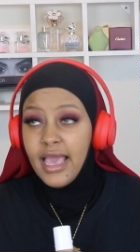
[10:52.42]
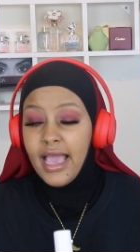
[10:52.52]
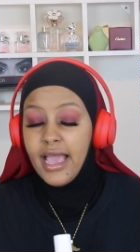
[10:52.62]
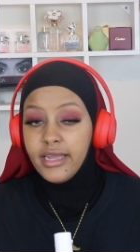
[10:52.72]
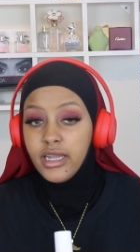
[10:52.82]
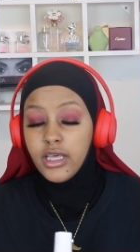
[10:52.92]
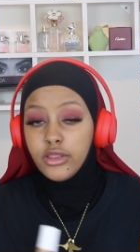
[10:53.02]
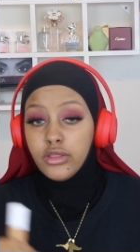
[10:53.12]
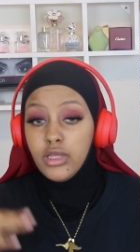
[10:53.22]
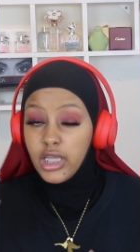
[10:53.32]
and
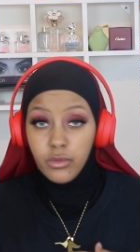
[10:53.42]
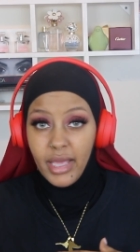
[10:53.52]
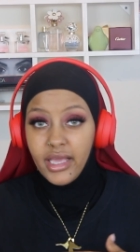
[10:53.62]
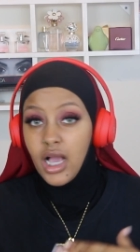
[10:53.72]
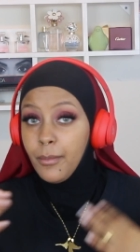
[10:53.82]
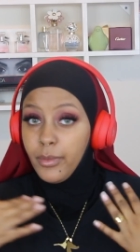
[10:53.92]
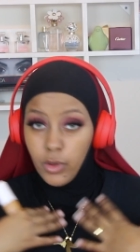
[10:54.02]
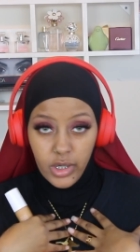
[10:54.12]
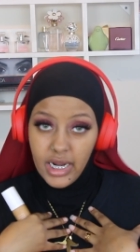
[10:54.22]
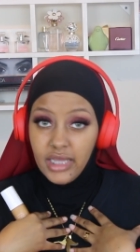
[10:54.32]
in makeup,
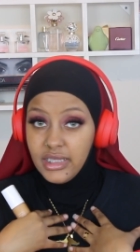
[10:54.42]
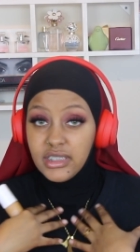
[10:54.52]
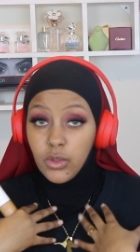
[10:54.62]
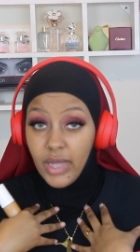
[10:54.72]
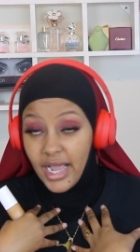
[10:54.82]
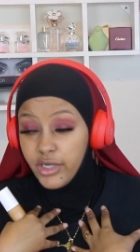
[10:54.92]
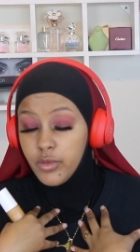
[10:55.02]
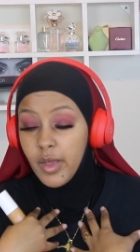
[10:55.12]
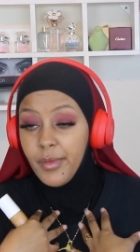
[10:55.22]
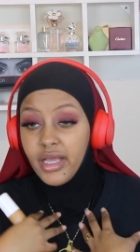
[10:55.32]
or at least the way I do
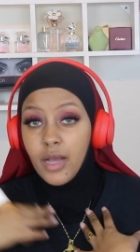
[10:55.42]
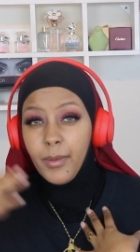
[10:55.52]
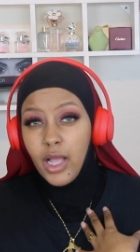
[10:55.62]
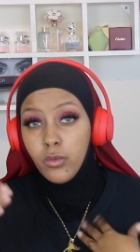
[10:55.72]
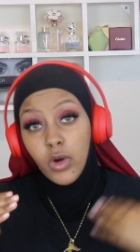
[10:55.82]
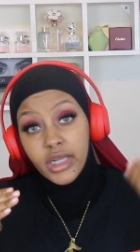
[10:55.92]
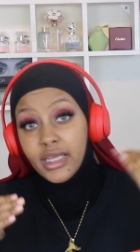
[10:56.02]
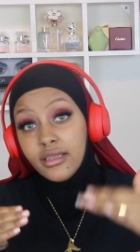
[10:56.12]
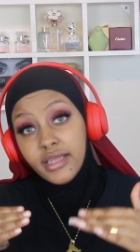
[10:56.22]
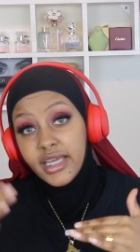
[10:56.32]
my makeup, I work
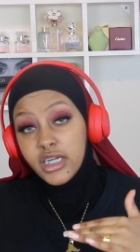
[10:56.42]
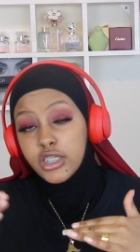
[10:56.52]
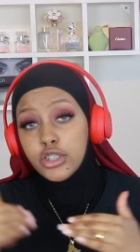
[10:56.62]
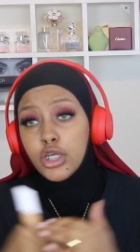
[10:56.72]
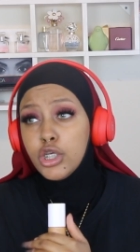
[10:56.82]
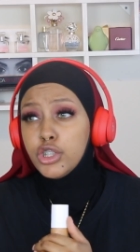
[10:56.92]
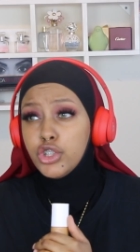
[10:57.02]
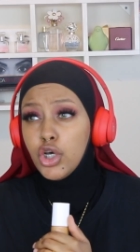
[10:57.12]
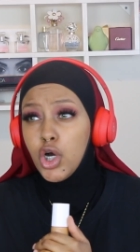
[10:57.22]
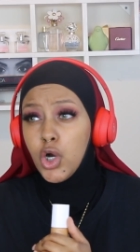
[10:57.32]
in layers.
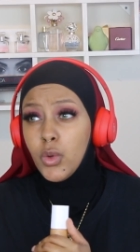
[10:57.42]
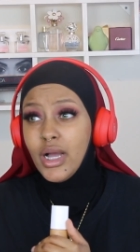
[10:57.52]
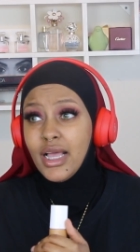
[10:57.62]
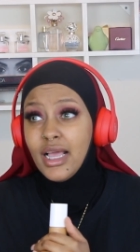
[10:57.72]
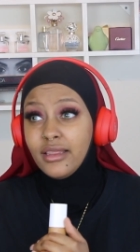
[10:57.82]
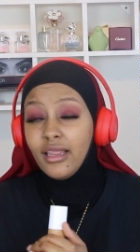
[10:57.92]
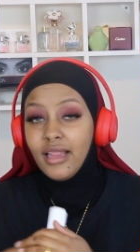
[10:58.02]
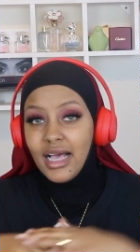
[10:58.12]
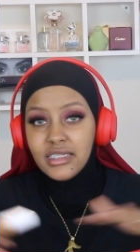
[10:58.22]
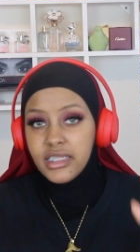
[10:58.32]
So the
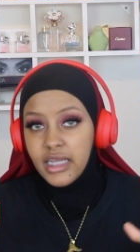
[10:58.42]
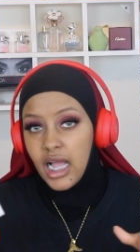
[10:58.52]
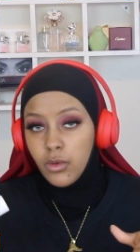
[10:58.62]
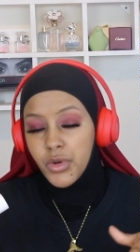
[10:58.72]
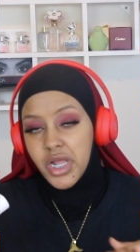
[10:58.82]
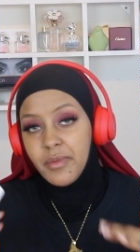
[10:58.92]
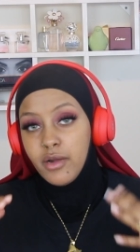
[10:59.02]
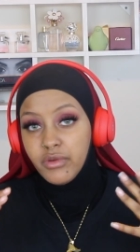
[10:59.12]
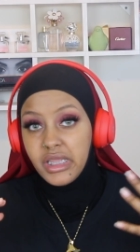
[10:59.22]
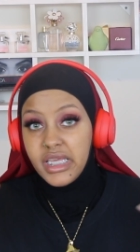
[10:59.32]
last thing I worry
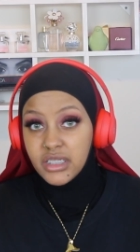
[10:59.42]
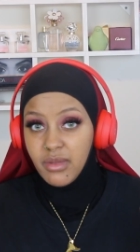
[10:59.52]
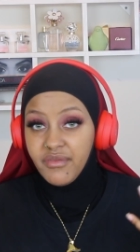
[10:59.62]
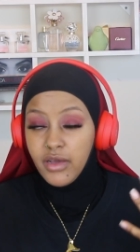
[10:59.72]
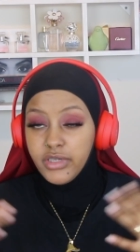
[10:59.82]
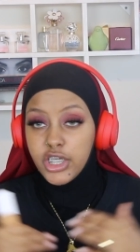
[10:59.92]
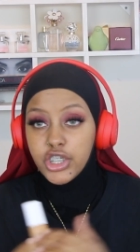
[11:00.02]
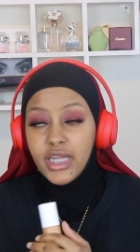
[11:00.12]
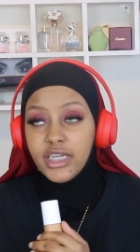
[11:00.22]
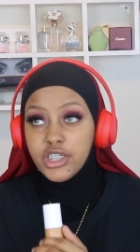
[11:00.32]
about really is my
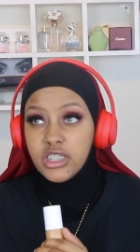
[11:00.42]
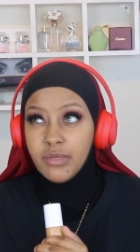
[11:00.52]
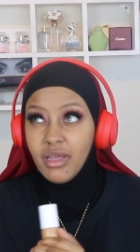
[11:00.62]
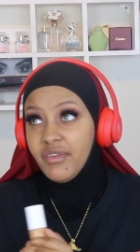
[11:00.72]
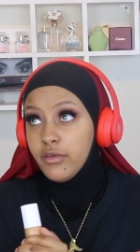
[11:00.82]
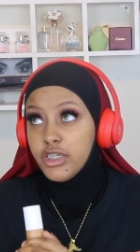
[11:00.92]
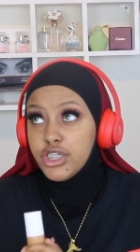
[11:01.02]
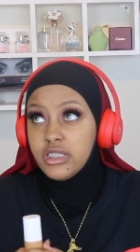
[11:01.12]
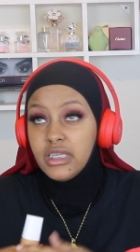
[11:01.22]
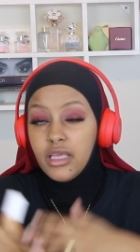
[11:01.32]
foundation. I just need my
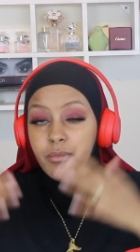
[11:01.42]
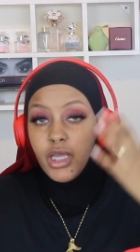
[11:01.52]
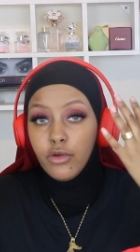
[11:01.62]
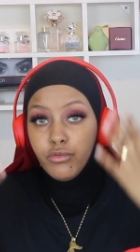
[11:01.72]
foundation to give me a